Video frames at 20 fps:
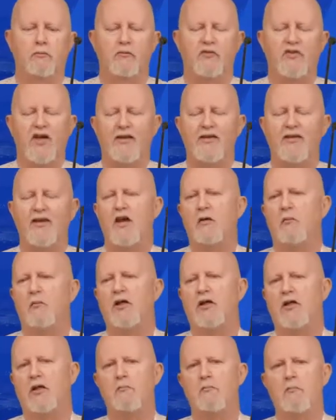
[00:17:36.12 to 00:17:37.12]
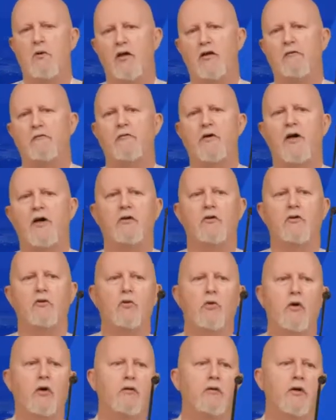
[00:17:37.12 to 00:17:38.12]
dynamically modify the
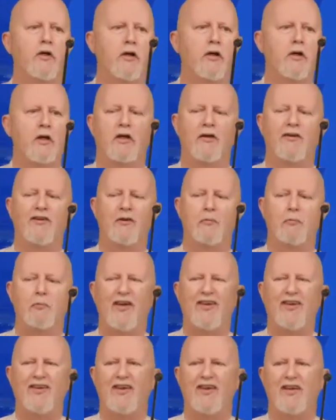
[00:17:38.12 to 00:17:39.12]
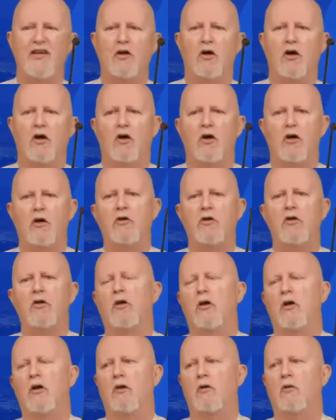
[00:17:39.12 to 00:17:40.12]
query depending on
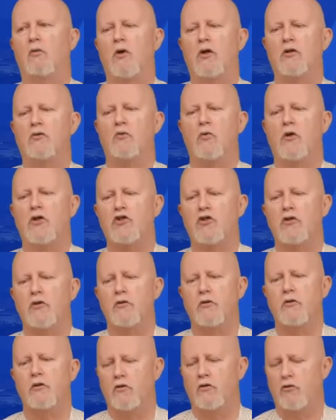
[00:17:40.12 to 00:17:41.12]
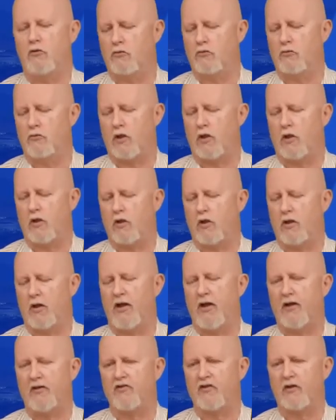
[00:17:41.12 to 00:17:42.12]
what question you are
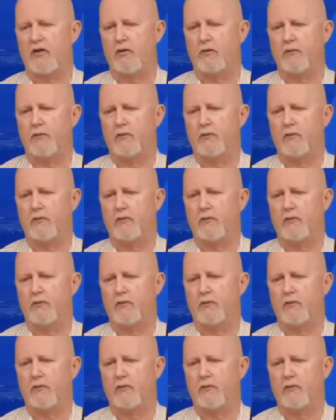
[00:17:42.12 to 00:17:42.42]
asking.